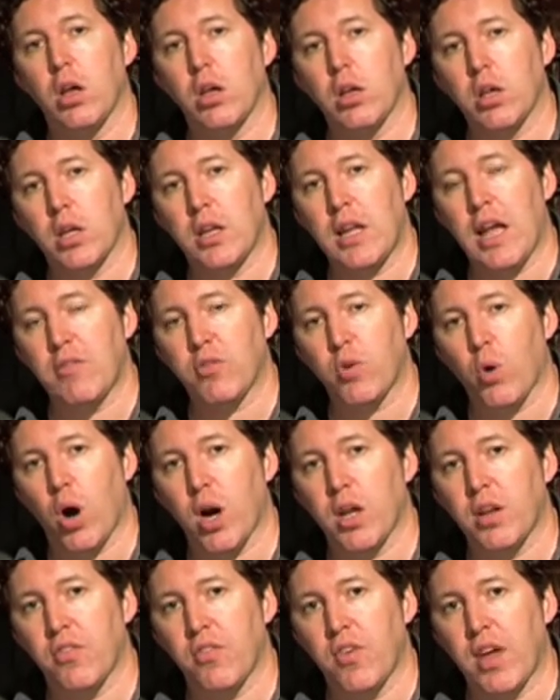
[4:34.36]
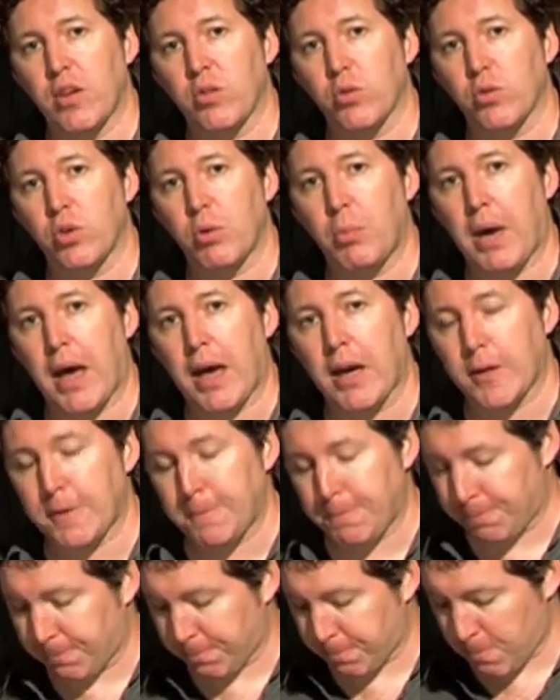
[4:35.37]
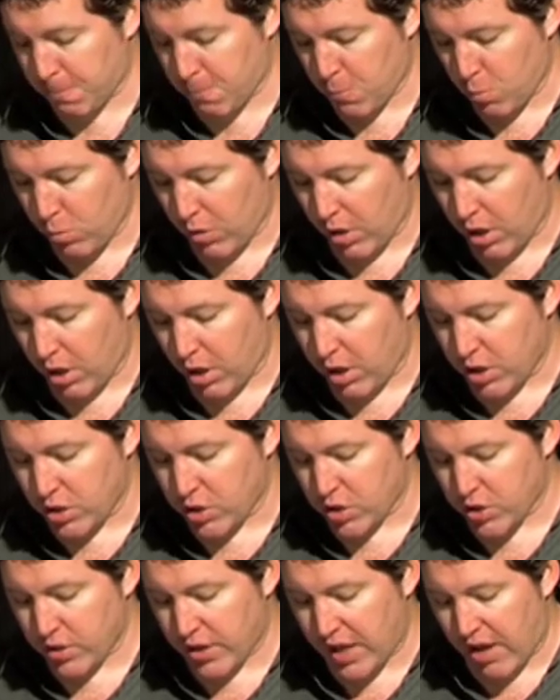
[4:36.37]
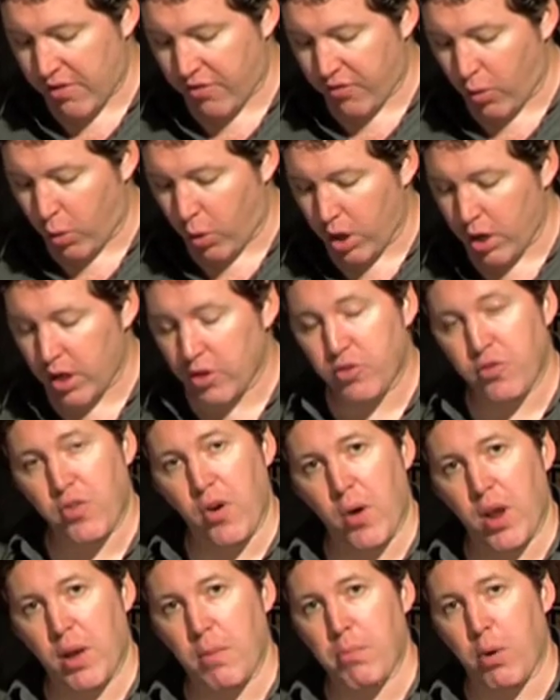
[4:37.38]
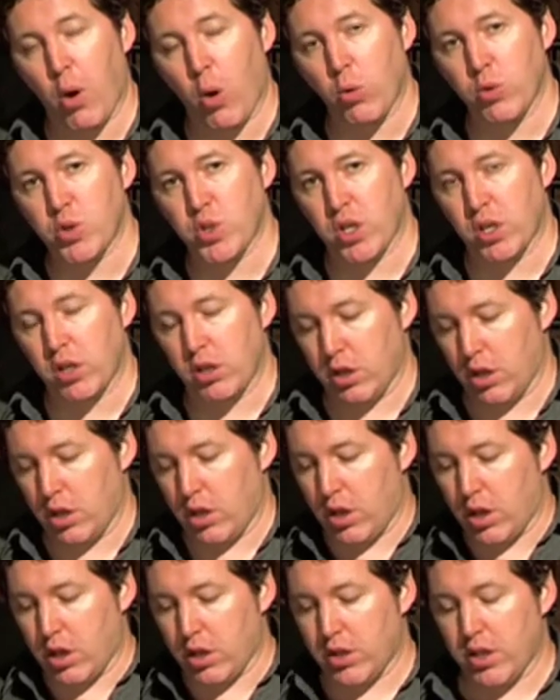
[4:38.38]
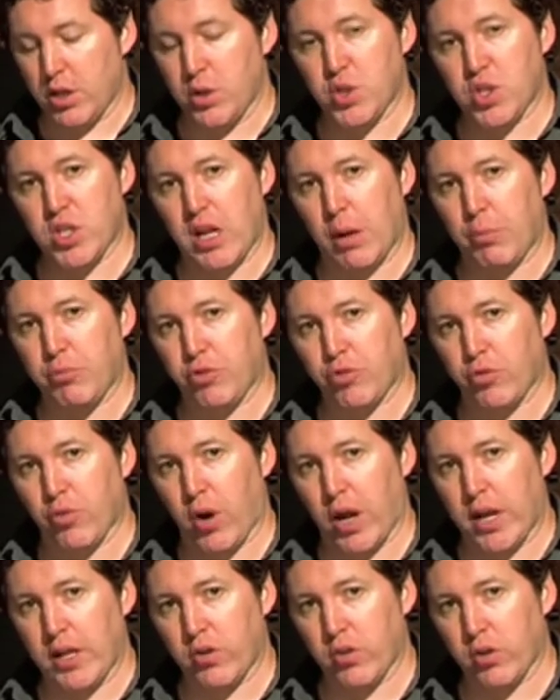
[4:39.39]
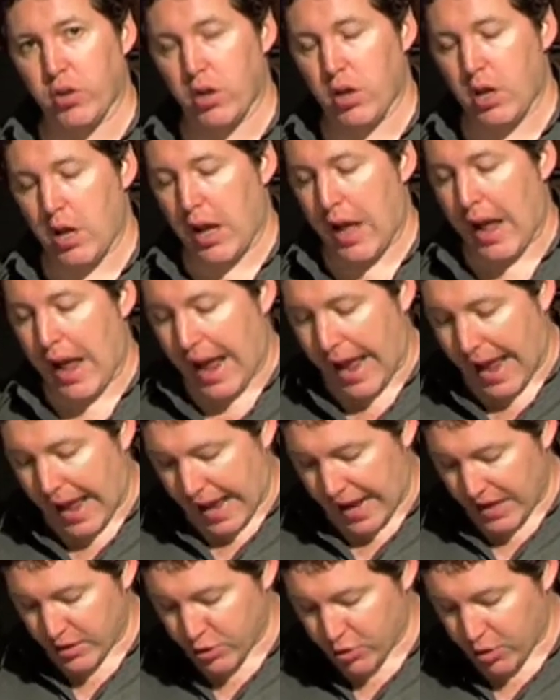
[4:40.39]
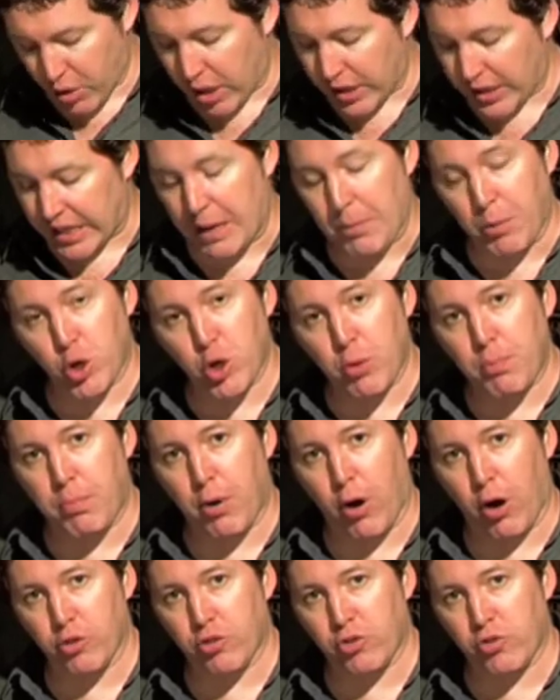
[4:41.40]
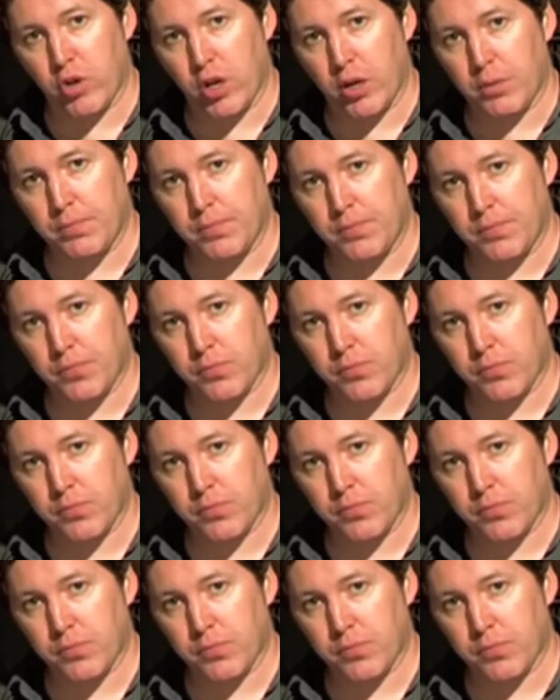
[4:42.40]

can have quite an effect on your back. So therefore, it's very important that you sit up straight and try and keep good posture